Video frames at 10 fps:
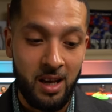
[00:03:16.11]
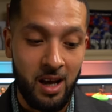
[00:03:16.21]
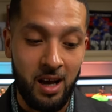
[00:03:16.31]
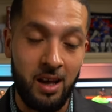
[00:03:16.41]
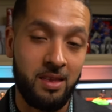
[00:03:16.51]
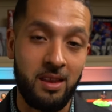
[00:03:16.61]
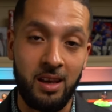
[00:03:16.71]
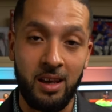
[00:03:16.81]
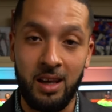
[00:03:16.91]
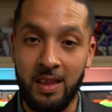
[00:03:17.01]
uh,
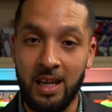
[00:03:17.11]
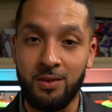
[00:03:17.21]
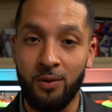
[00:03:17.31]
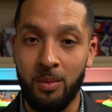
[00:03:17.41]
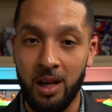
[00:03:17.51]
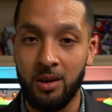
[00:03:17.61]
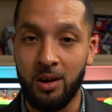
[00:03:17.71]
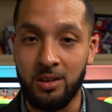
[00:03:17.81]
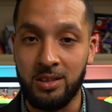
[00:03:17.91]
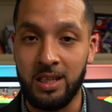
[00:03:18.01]
thing, and that's for my
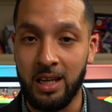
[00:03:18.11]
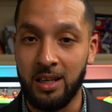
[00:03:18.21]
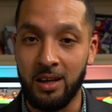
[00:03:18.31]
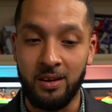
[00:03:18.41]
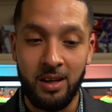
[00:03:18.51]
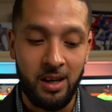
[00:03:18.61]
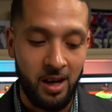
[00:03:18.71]
daughter's daycare.